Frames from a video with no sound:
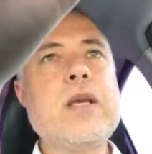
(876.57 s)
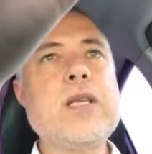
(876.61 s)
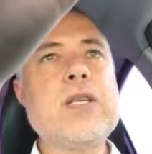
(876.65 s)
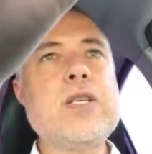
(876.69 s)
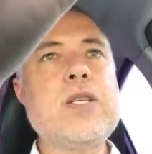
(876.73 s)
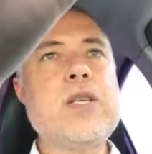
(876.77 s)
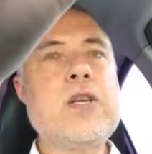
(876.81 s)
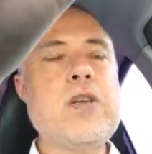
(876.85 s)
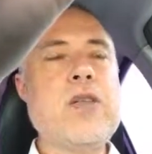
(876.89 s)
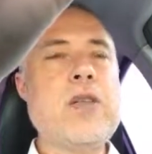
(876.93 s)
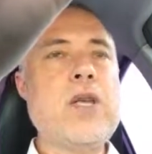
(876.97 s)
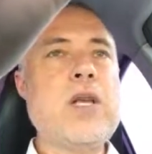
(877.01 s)

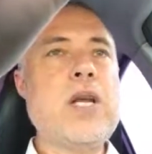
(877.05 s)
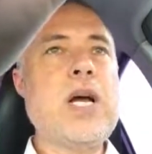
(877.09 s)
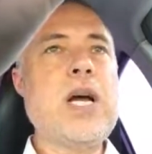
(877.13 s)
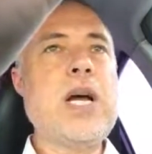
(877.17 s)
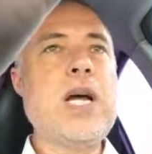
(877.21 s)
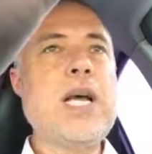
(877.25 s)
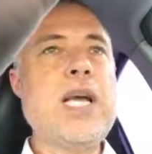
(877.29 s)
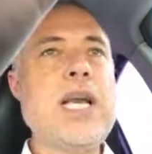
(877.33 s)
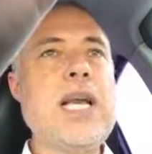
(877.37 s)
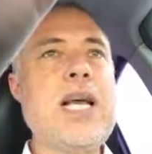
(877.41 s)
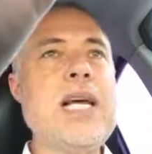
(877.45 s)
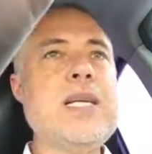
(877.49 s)
so that
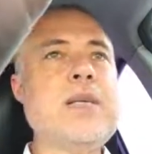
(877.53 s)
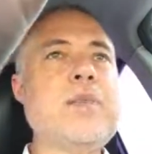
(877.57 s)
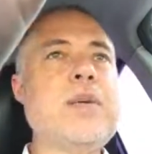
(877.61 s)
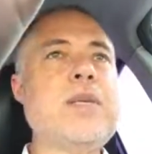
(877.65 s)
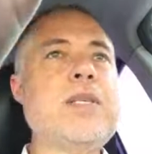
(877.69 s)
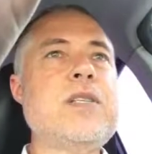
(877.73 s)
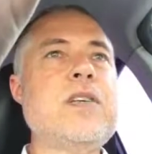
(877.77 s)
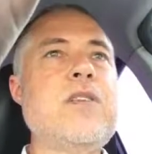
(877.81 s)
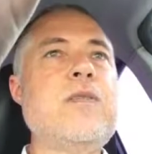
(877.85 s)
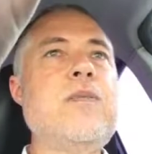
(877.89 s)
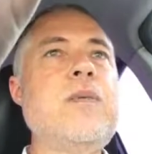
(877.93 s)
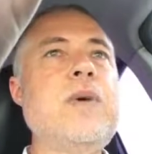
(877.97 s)
I can
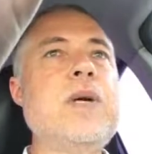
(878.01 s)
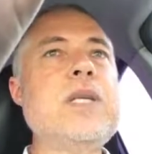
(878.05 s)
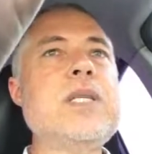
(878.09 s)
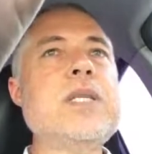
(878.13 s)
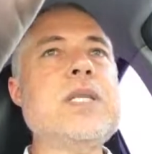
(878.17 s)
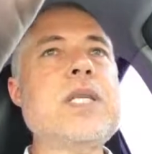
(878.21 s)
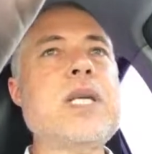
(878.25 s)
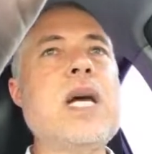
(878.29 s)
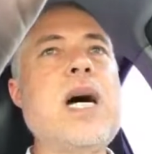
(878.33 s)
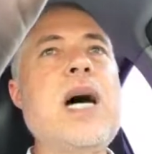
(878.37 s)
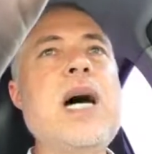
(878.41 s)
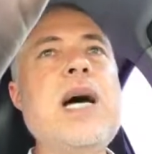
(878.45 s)
ask myself, what
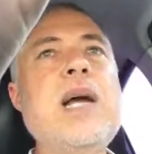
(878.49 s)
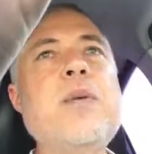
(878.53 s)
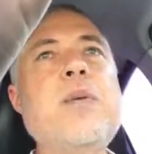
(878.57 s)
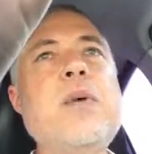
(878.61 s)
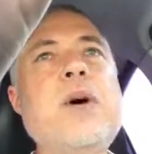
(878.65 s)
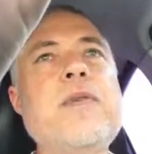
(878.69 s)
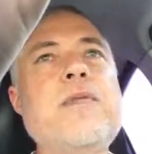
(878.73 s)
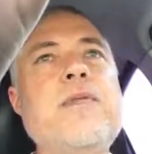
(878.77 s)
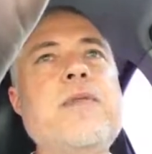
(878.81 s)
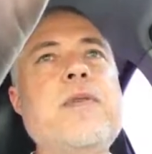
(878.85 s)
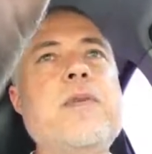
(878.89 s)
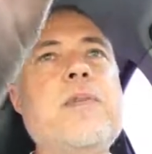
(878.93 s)
does God
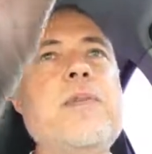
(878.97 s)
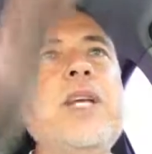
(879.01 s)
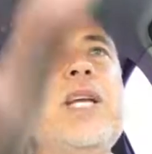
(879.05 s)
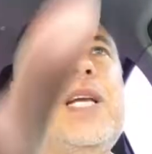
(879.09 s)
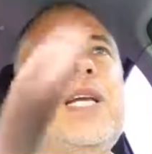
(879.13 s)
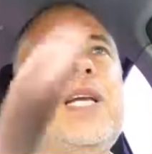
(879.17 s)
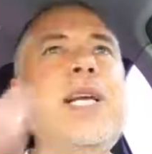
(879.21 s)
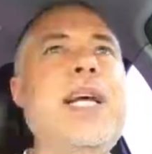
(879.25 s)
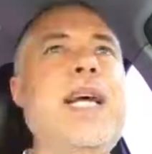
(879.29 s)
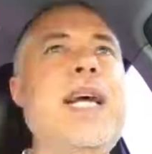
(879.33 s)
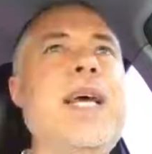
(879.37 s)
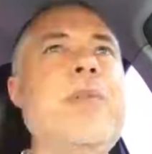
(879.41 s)
want from me
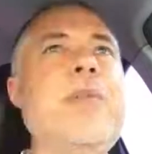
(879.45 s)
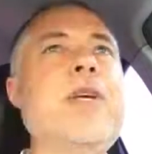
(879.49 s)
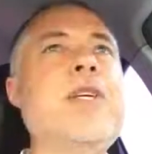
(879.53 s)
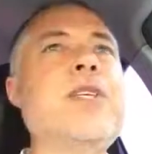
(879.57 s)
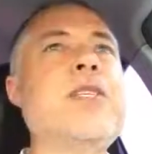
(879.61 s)
today?